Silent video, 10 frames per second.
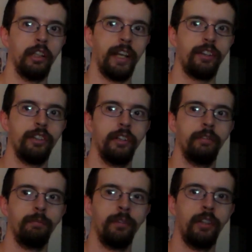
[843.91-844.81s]
Collection.
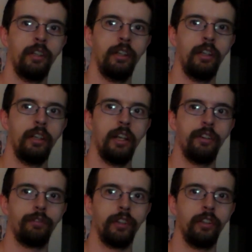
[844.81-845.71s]

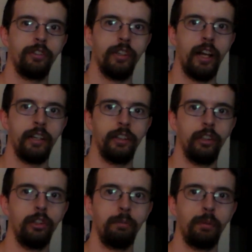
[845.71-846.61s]
And for those not in
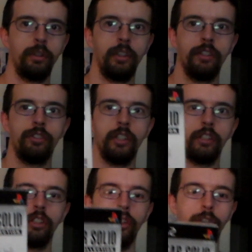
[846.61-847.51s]
the loop, this
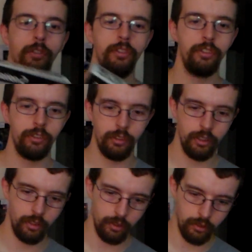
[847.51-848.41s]
includes